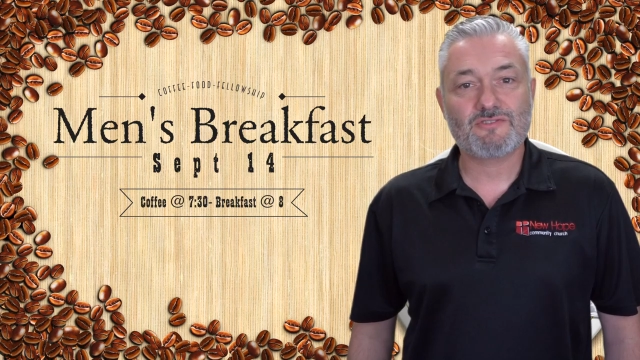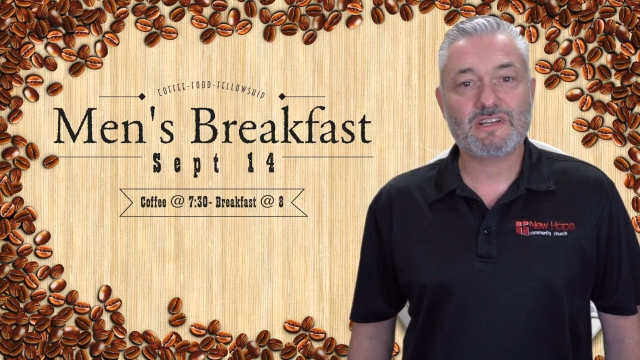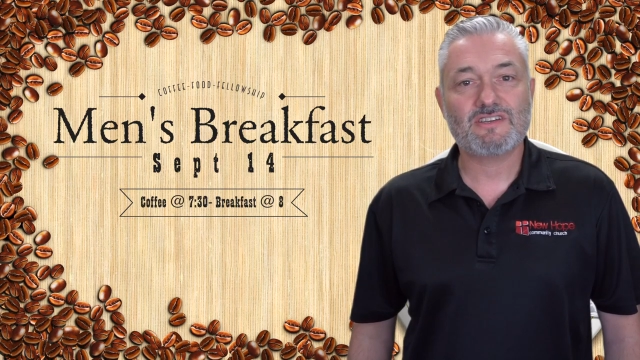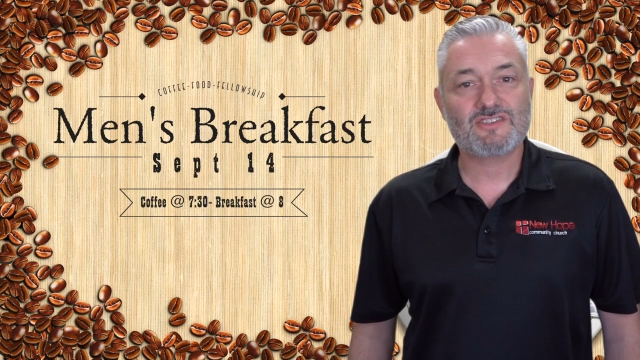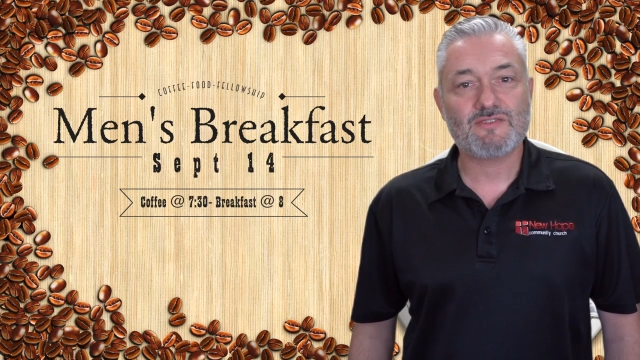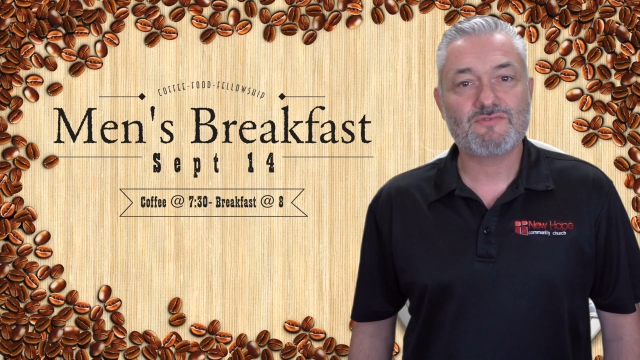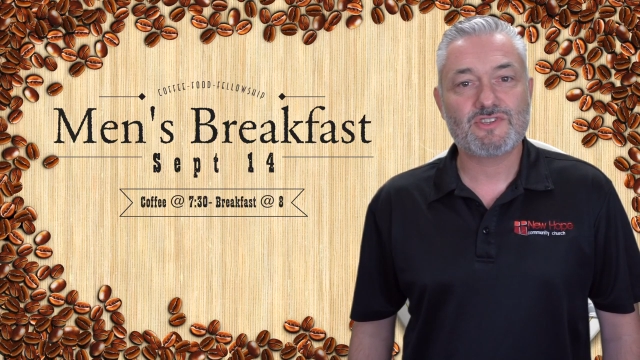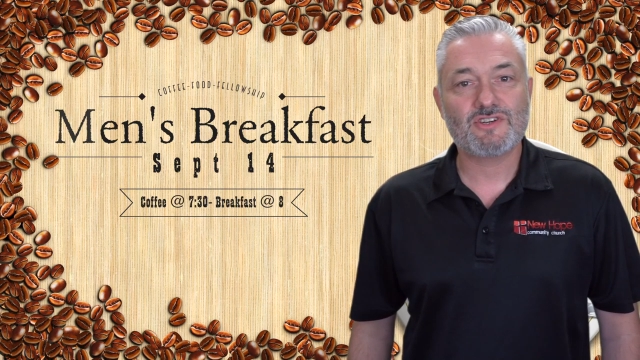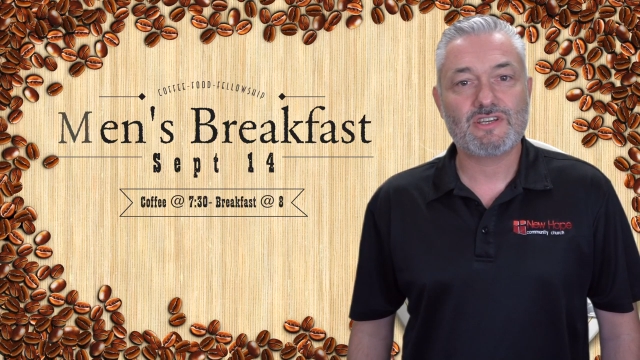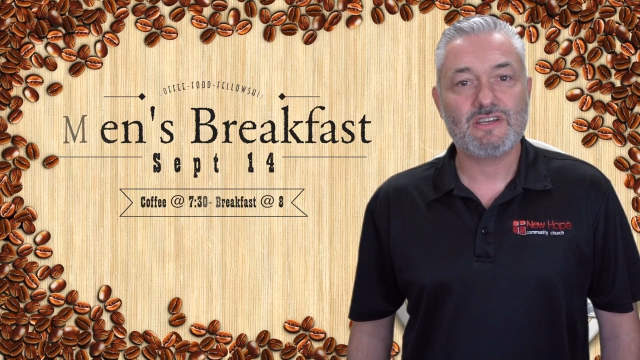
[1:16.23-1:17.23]
ready at
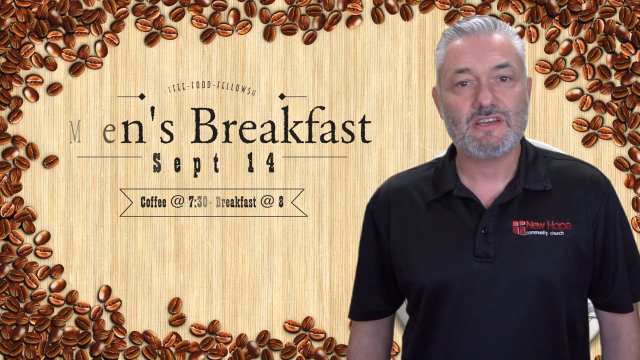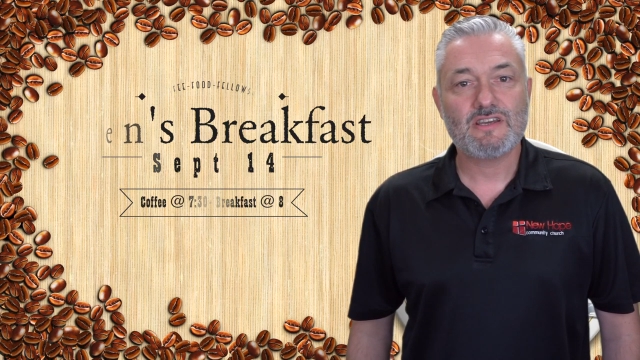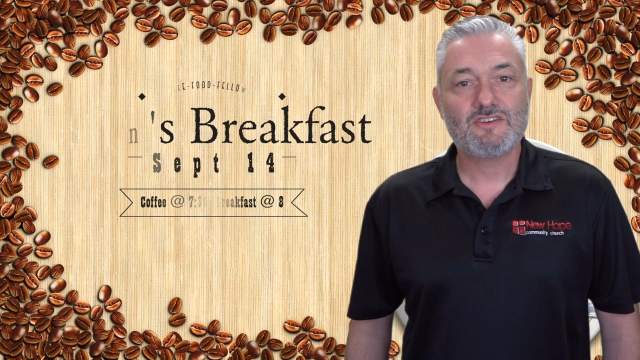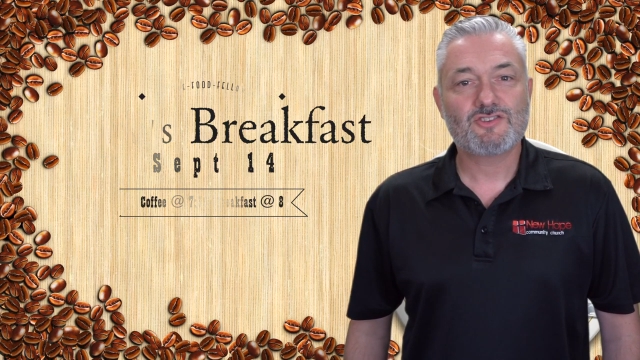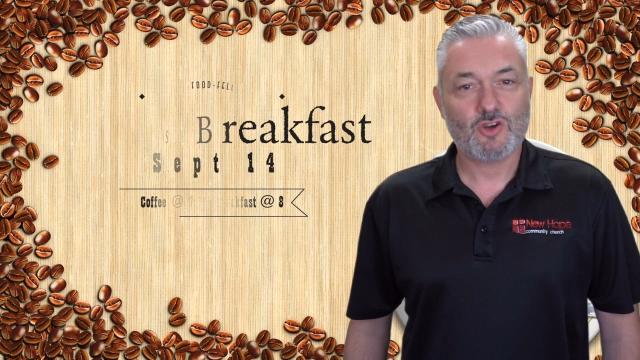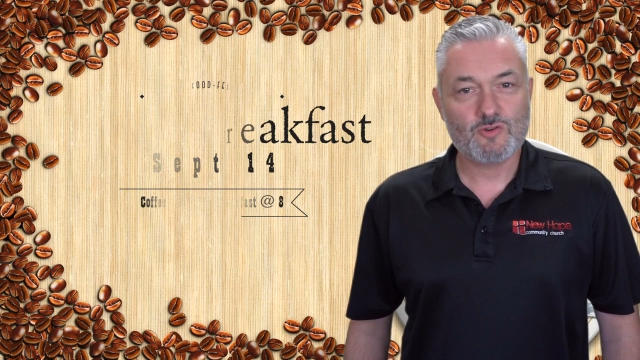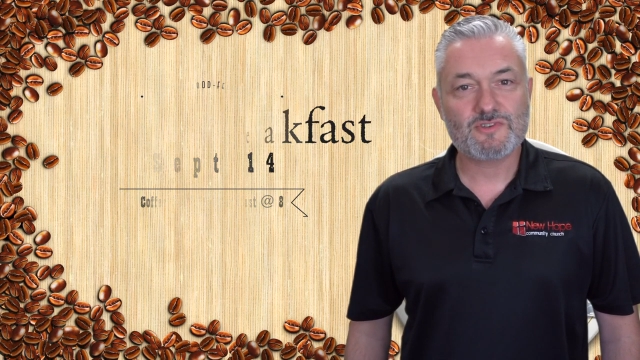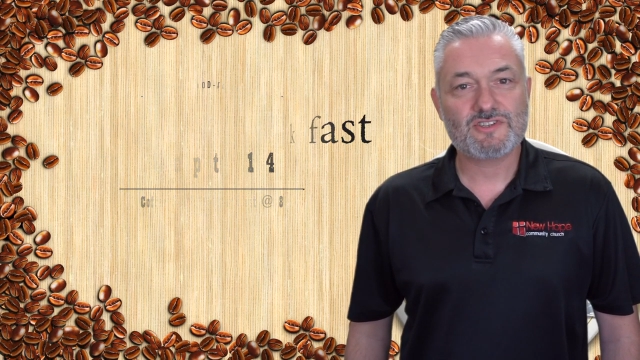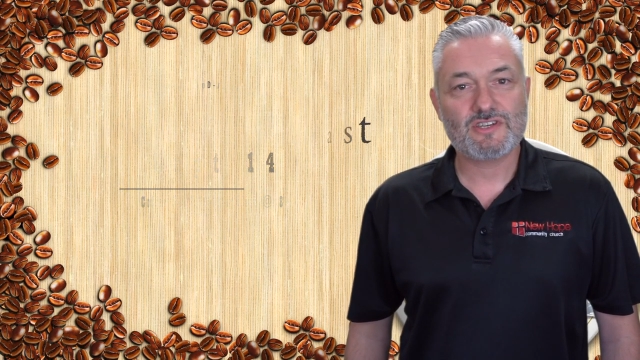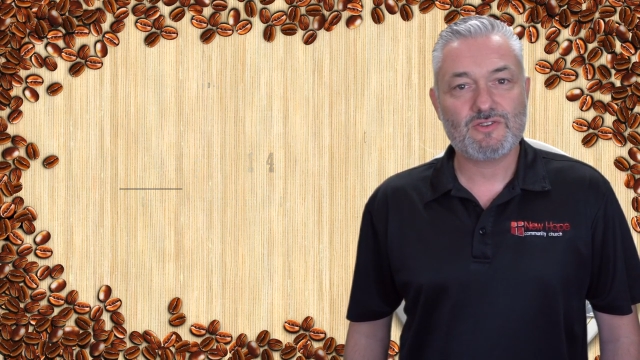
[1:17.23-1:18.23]
7.30, so hope
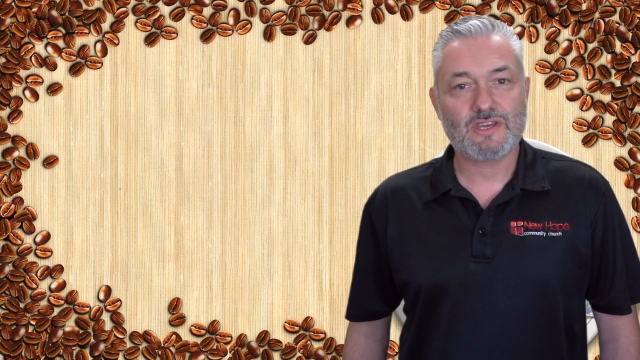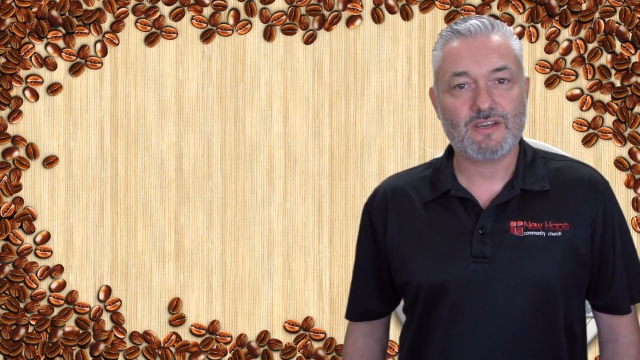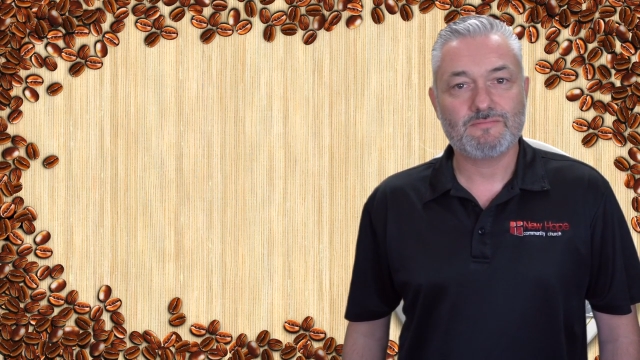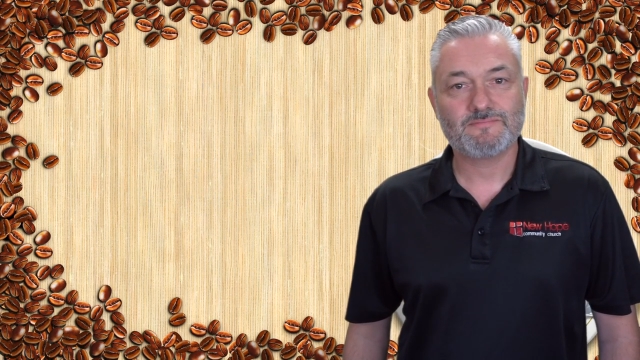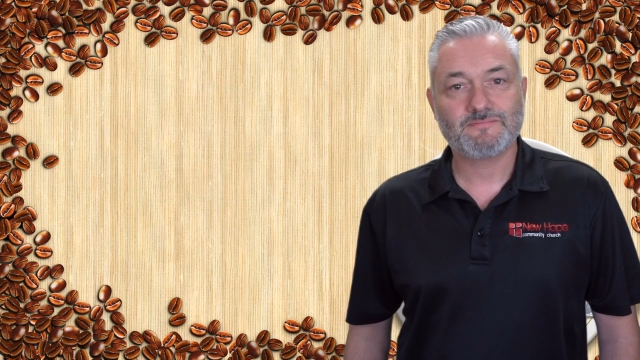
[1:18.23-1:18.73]
to see you there.